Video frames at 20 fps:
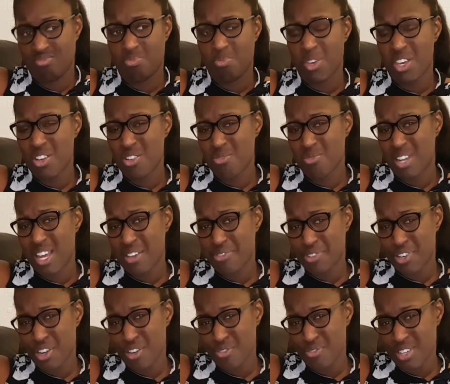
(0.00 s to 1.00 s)
pick up
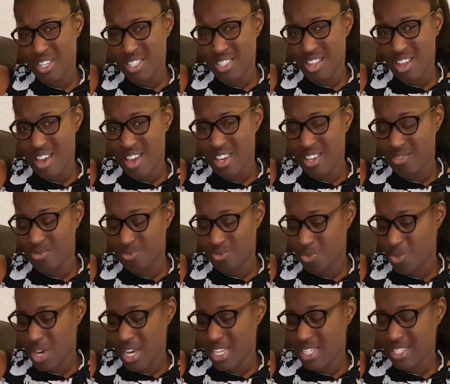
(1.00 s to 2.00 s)
leftovers? Like,
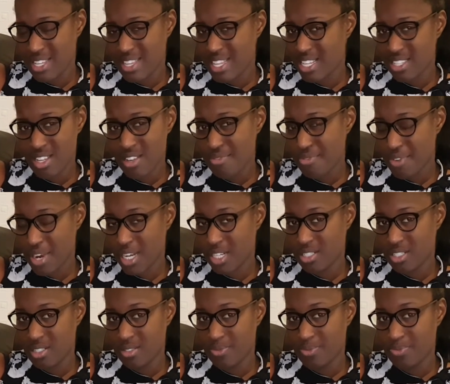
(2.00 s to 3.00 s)
what is that? That's not a friend.